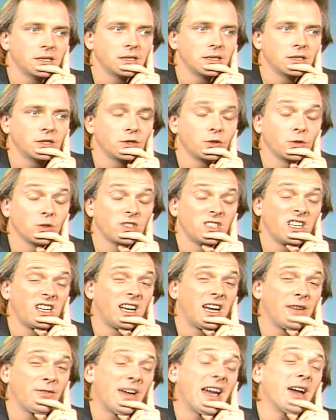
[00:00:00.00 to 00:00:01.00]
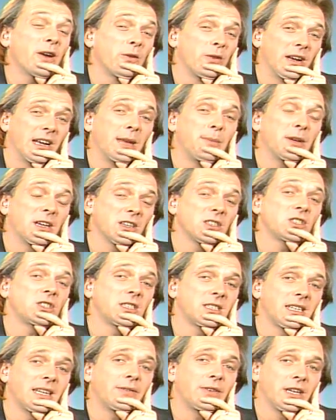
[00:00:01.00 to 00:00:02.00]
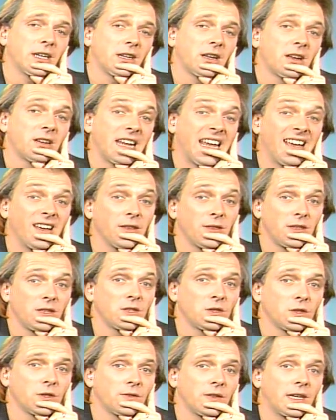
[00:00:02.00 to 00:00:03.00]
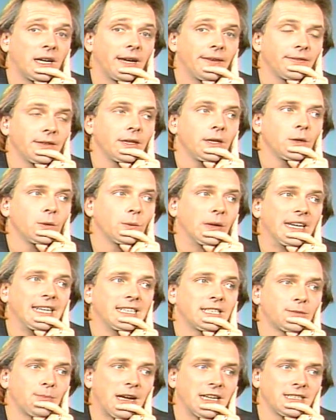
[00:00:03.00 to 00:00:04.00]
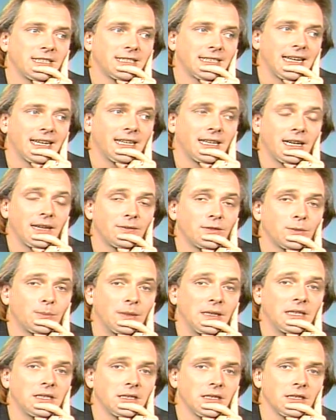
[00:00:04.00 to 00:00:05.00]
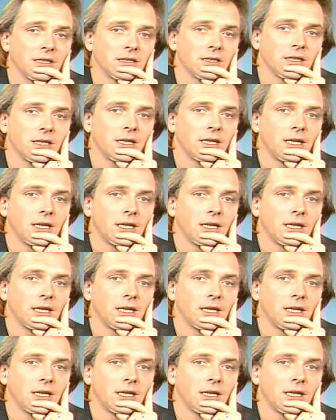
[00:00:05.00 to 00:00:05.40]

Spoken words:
sorts her life out, really, because she's living an unhealthy sort of life. When he smashes that life to pieces,